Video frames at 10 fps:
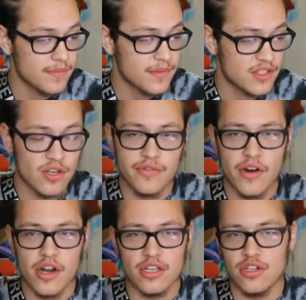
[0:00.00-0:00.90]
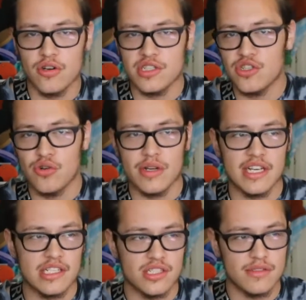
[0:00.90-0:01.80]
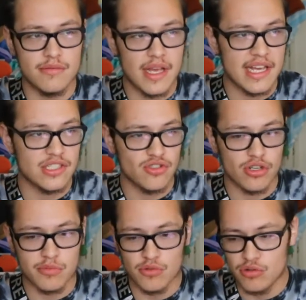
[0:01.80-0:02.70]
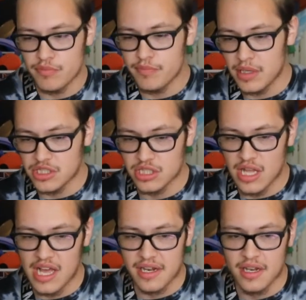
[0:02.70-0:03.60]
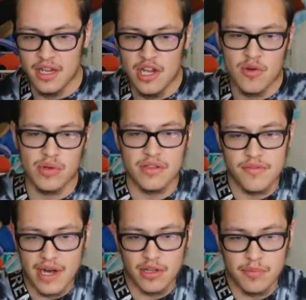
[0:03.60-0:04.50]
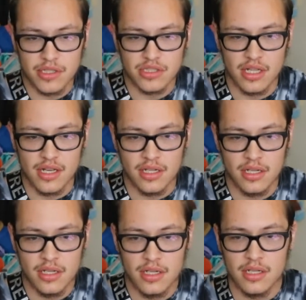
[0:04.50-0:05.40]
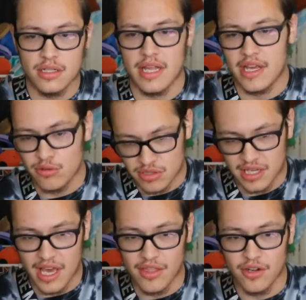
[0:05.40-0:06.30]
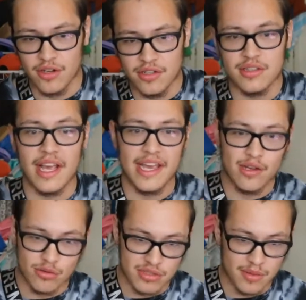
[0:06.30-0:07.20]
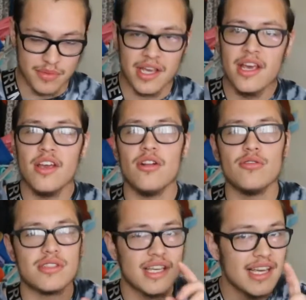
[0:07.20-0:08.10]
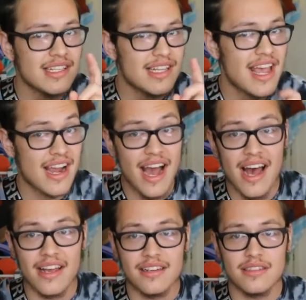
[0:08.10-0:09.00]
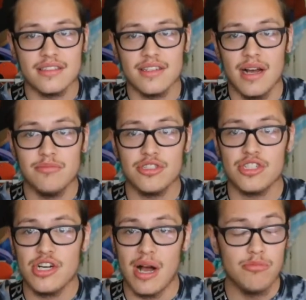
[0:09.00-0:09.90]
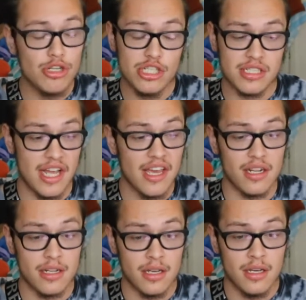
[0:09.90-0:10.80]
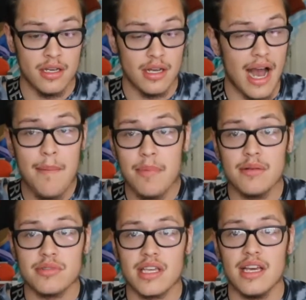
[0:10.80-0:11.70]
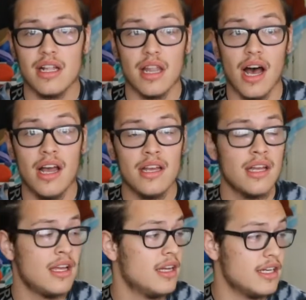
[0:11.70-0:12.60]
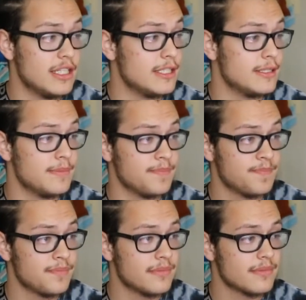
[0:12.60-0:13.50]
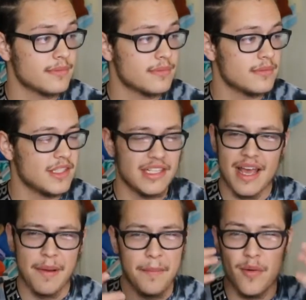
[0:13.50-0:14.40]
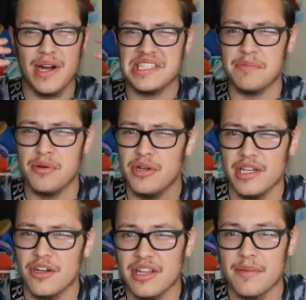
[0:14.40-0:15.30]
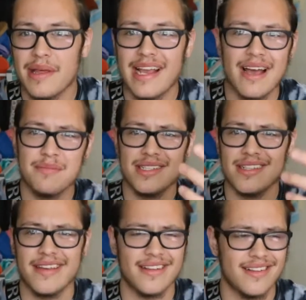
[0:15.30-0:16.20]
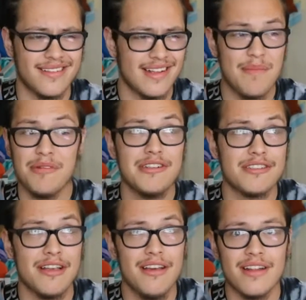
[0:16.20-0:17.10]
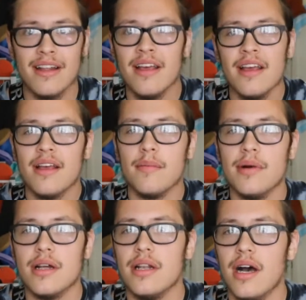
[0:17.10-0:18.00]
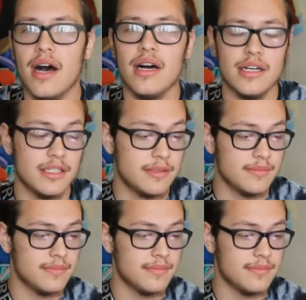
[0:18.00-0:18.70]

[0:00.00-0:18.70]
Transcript: so far, you know, he's doing his normal punchline with the follow punchline that equals together, that equals something. You know, Ski is that guy. I'm gonna say it. I bump Ski a lot. I've been watching Pootie and all that, they got me saying, I'm gonna say it. But nah,